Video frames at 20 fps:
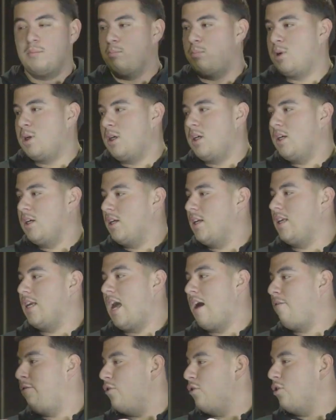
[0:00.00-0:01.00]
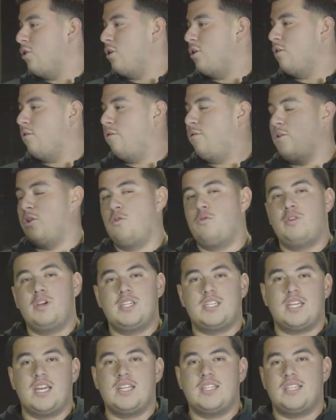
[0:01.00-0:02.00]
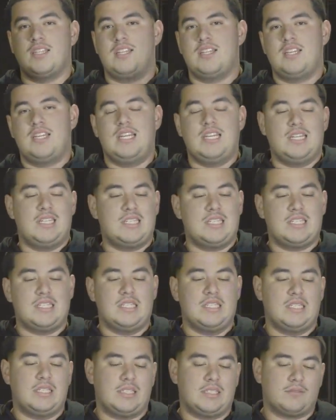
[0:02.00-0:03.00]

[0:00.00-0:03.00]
But yeah, for the resets and the dinks,